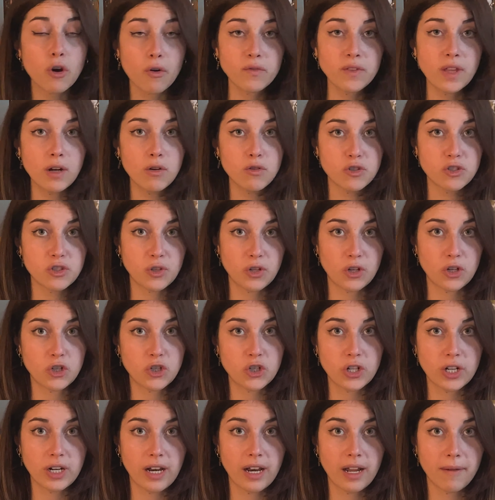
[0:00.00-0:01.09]
of the
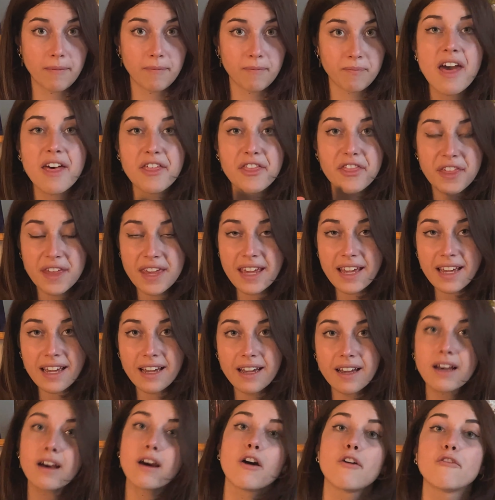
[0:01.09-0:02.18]
illustration. Thick
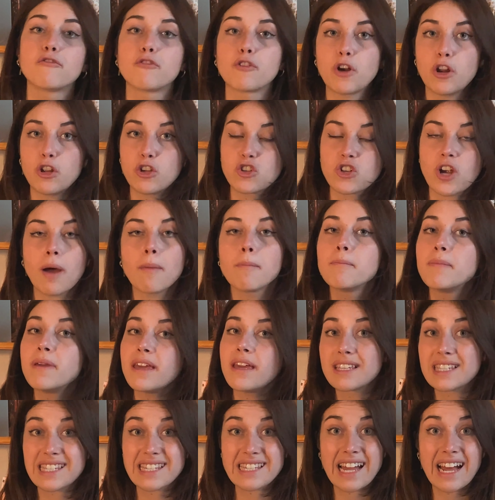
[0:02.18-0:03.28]
for a chubby
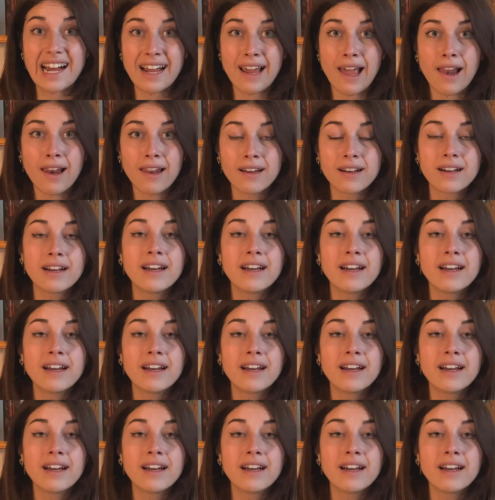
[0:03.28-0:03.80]
style,